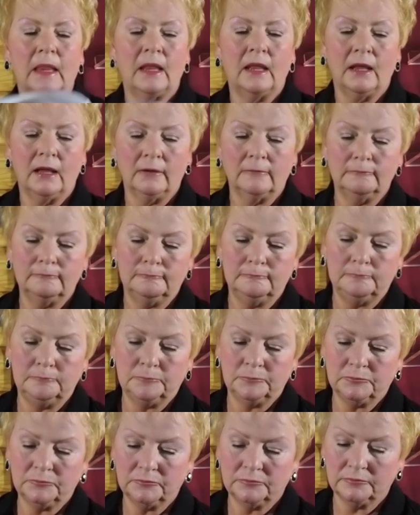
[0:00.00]

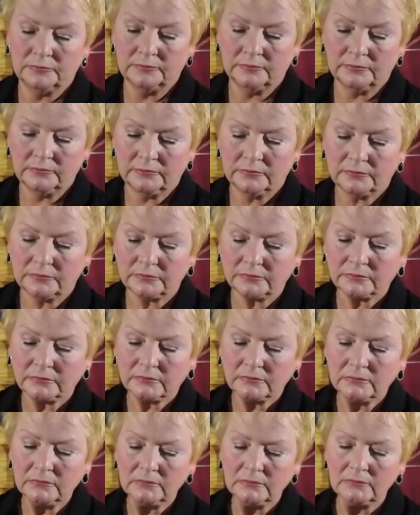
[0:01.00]

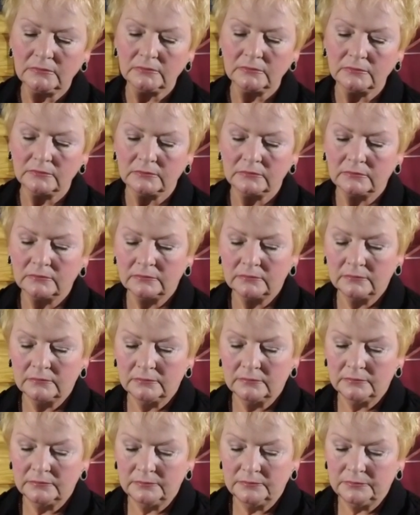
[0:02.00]

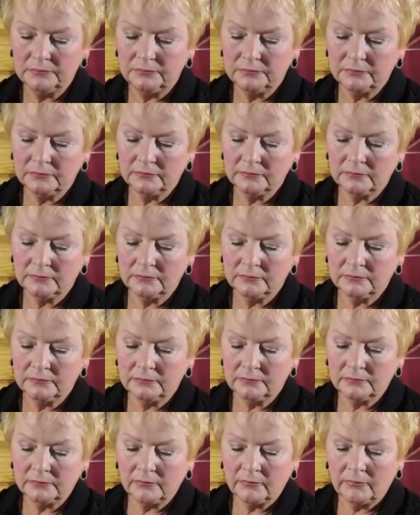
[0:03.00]

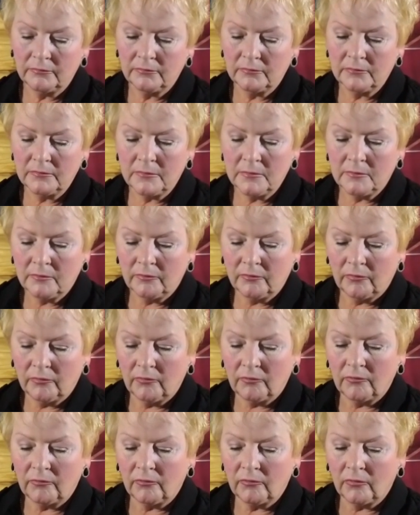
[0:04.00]
(no one is talking)